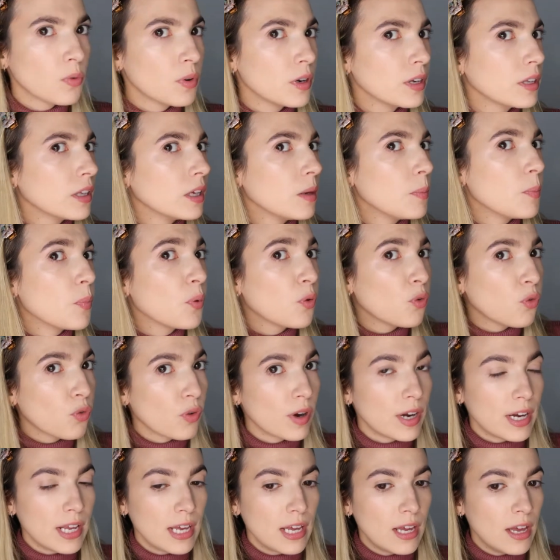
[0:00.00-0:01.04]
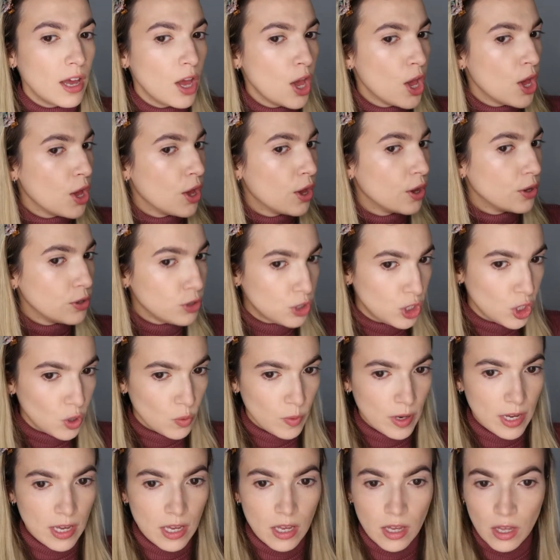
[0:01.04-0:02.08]
Really pretty
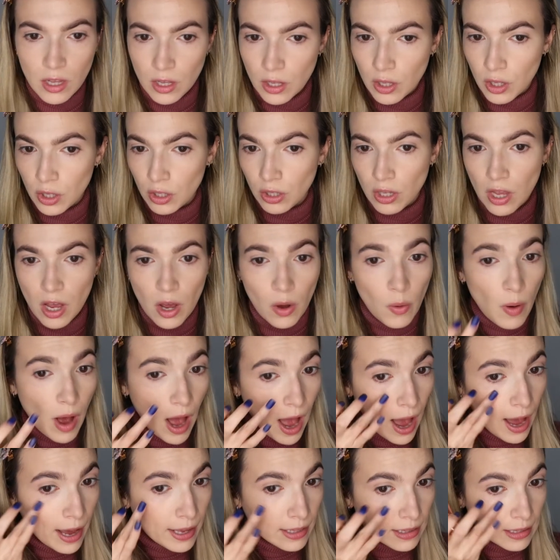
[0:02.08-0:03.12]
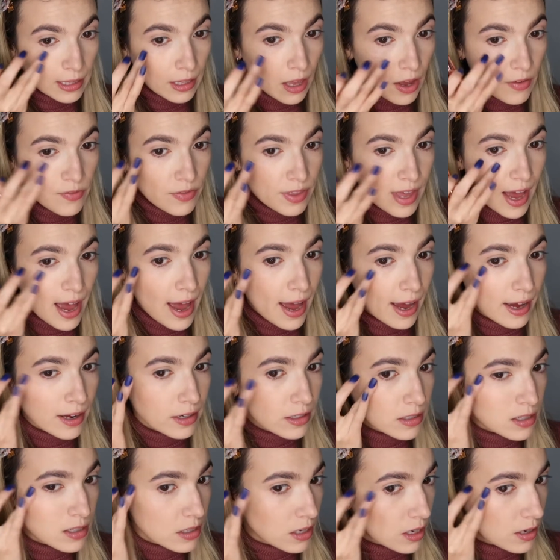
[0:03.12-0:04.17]
dewy glow. I love
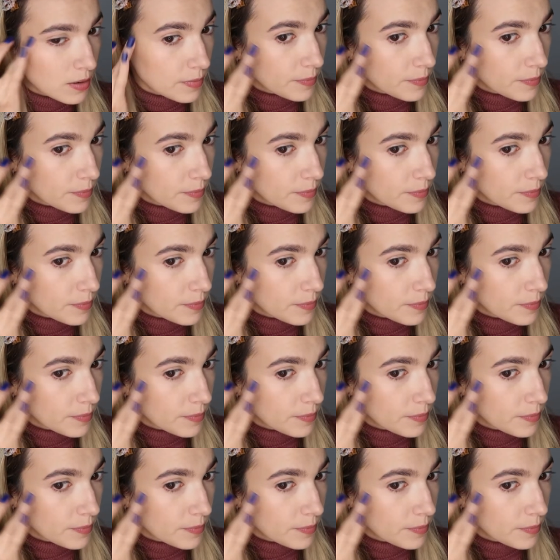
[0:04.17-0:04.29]
that.